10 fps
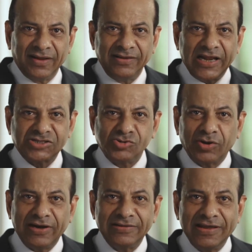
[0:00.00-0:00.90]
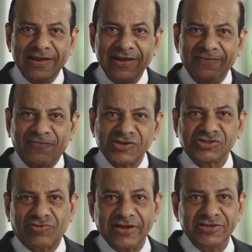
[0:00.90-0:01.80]
Let's look at the
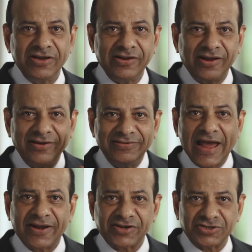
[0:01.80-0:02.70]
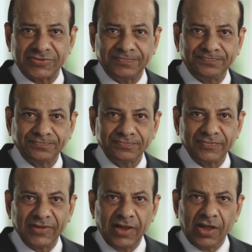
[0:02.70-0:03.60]
first criteria, direction.
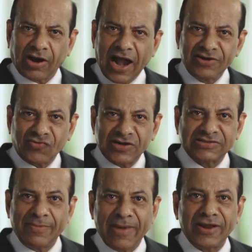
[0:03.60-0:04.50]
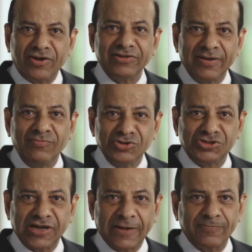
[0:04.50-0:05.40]
Contrast the man on the moon
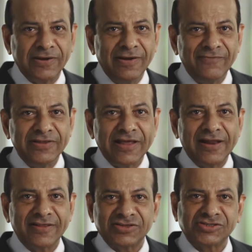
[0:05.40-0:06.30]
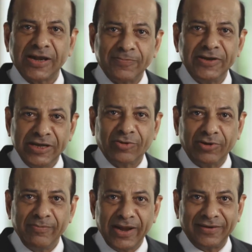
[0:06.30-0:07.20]
statement with another statement he could
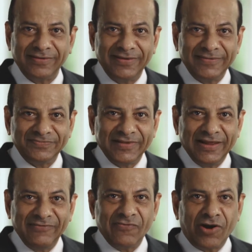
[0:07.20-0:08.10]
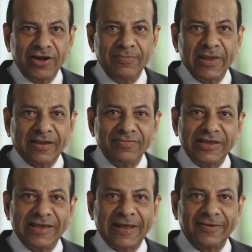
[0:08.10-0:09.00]
have made. We want to become
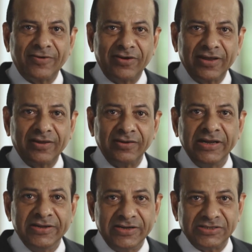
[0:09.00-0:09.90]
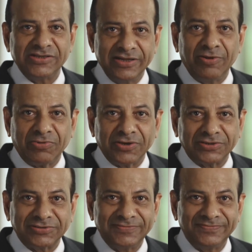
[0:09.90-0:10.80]
the aeronautical leaders in the world.